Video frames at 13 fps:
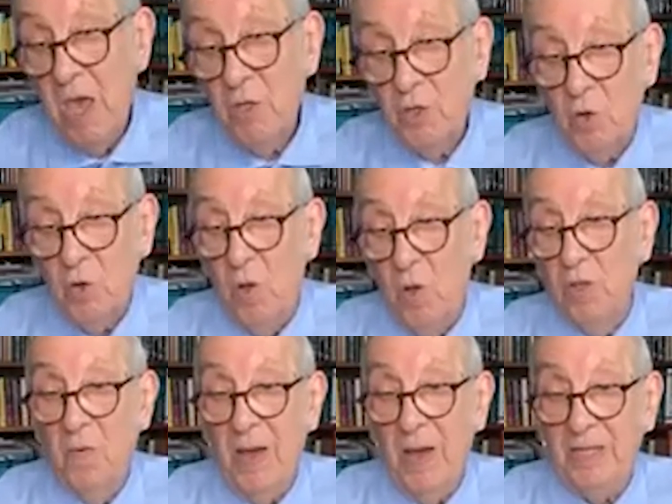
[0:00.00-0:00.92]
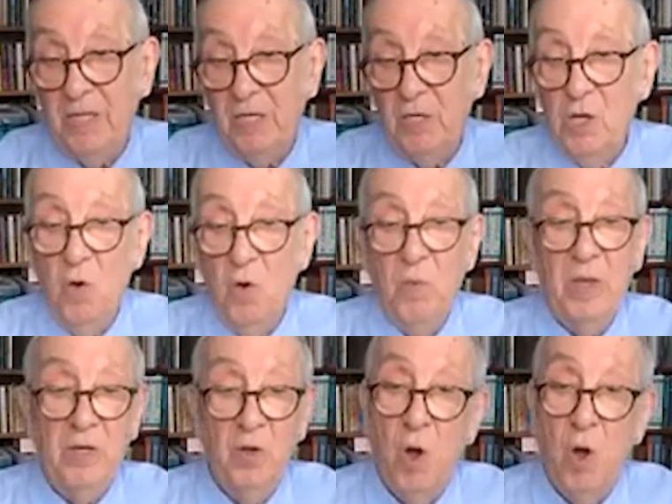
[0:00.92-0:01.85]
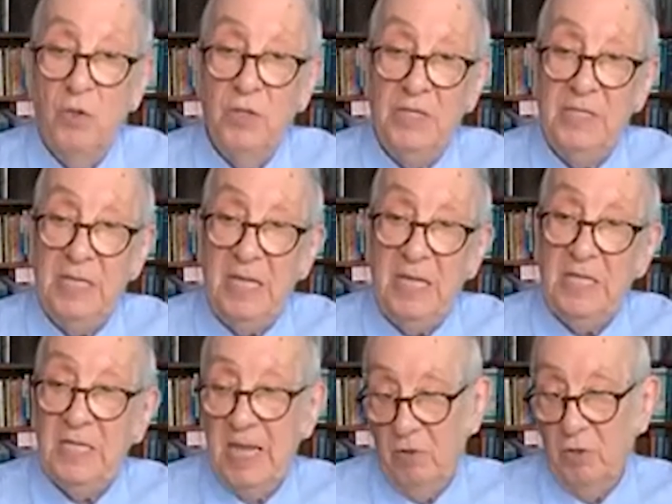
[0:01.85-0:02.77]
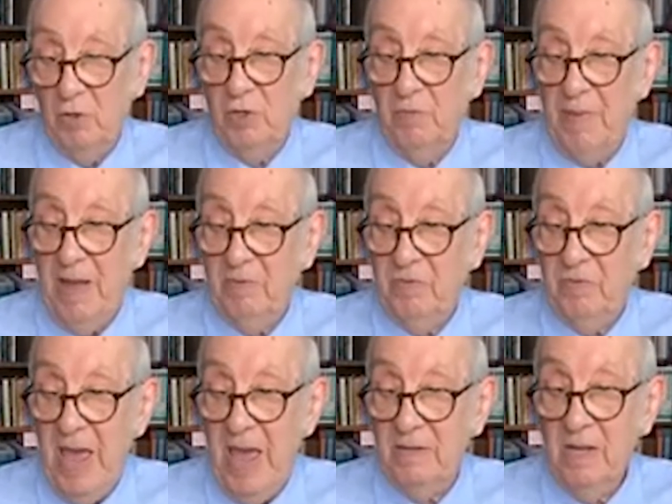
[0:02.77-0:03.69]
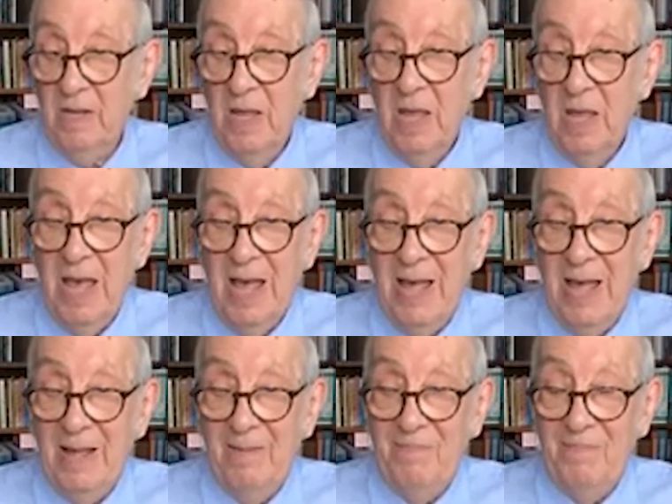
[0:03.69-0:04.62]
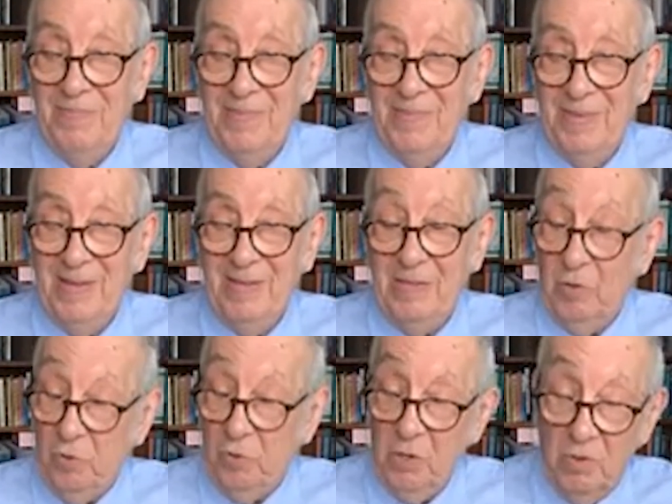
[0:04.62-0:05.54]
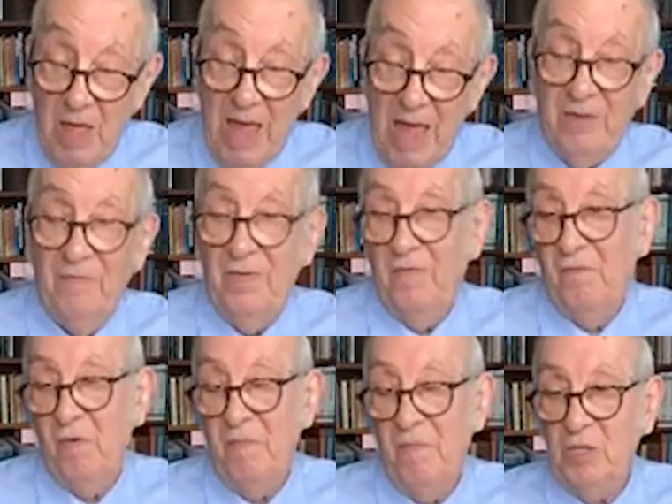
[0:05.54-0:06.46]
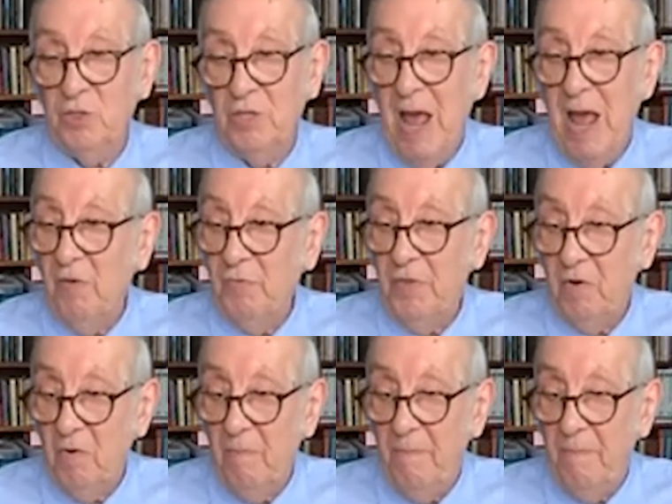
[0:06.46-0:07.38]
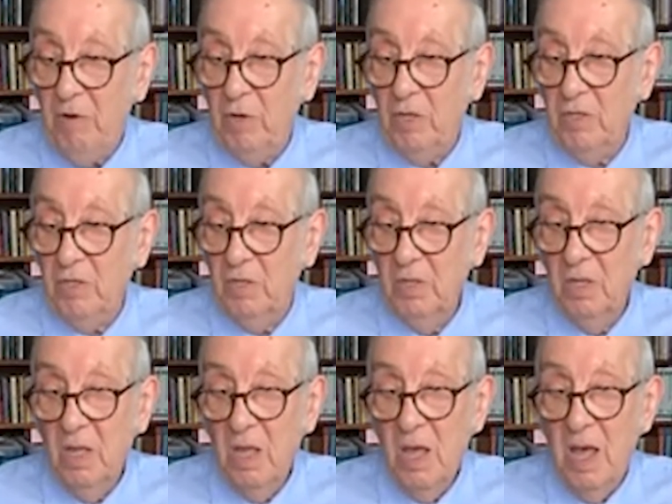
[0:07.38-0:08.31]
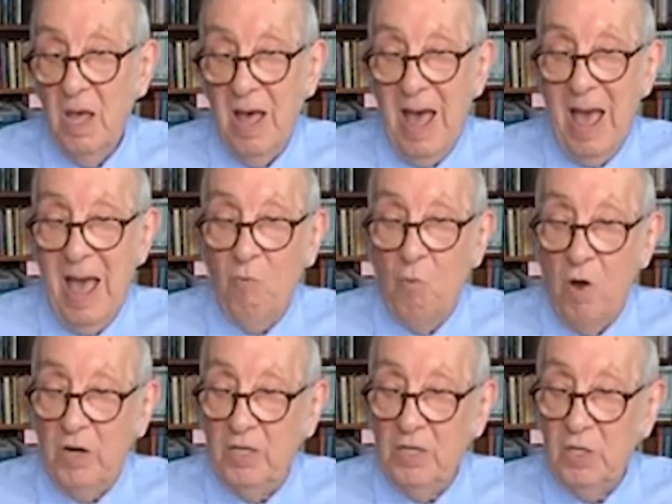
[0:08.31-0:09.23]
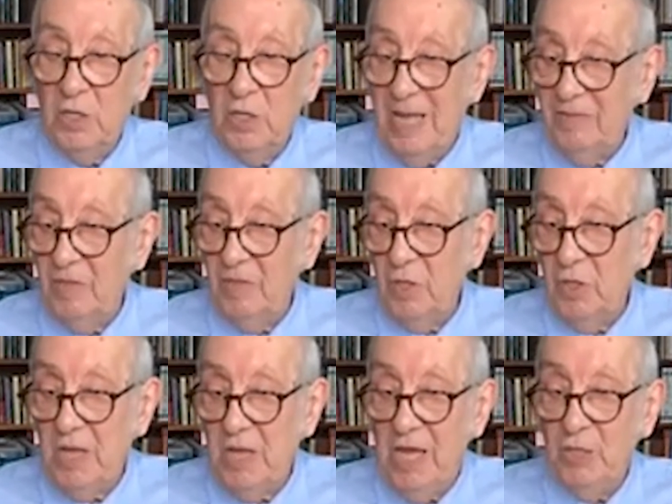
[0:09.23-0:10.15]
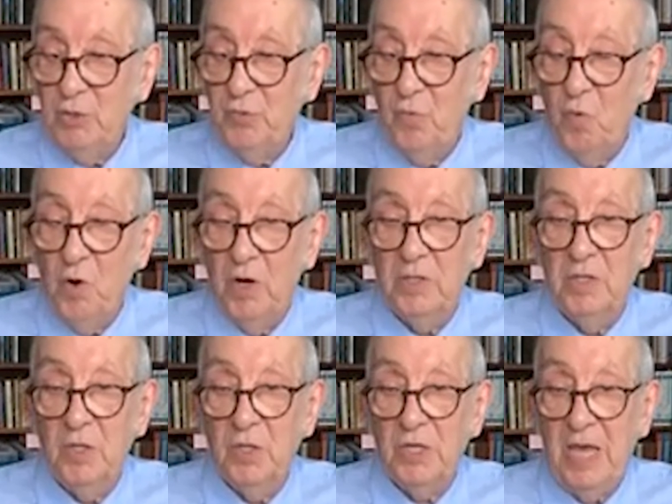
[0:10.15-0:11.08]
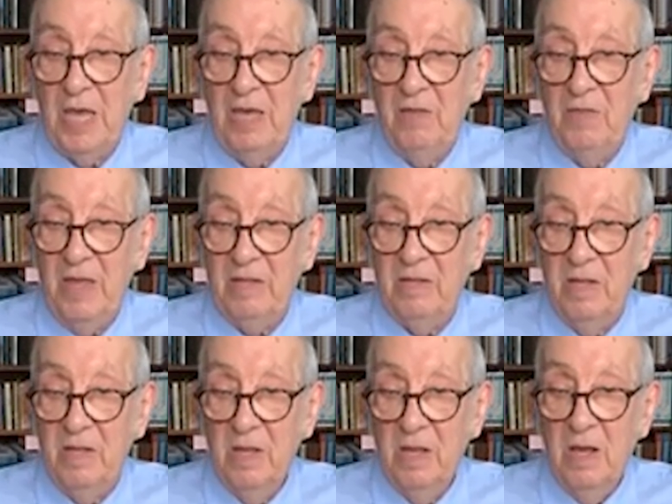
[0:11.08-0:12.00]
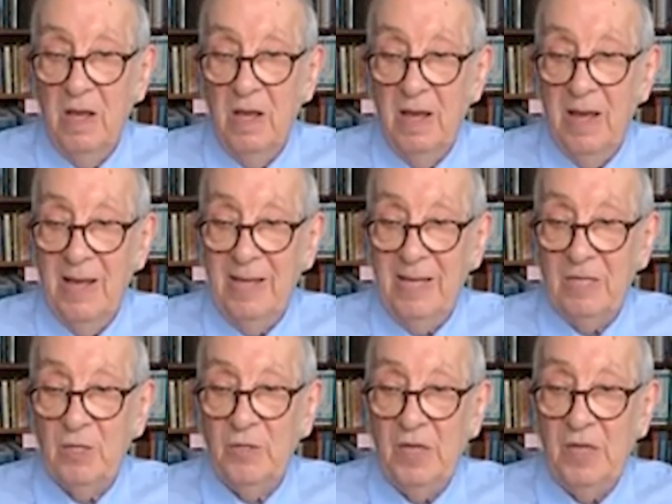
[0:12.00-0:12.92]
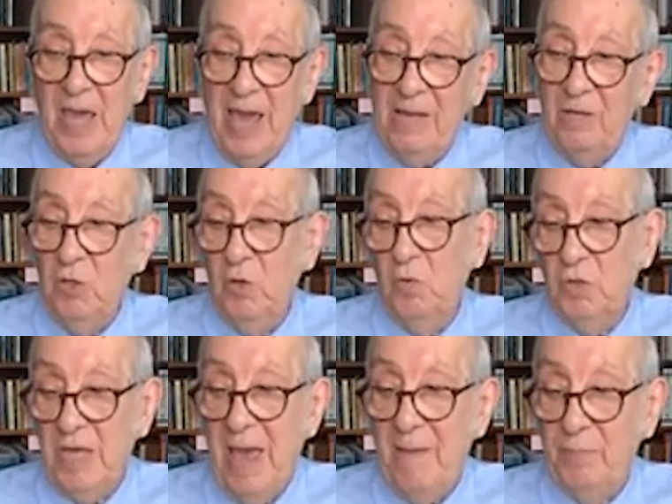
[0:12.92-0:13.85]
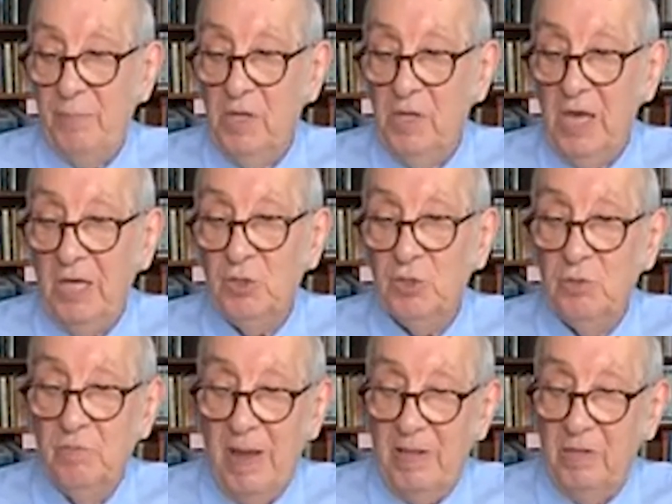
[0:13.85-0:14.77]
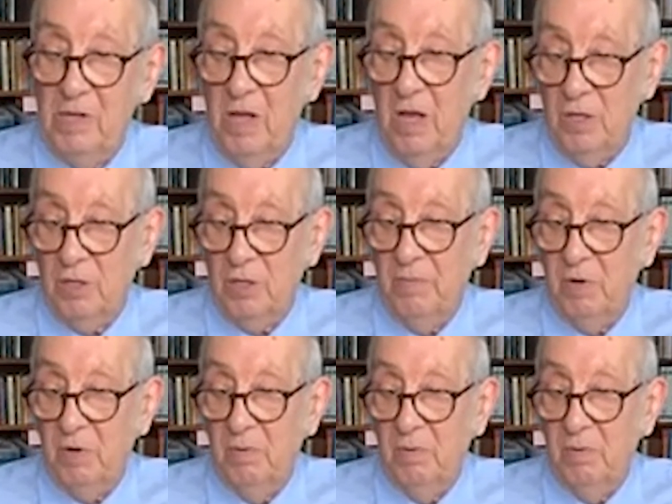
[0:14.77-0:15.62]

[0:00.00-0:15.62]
So although I didn't go into all the details about that, there's a lot of information out there about it. I wanted to set the stage for it to say that it's the end use application by the customer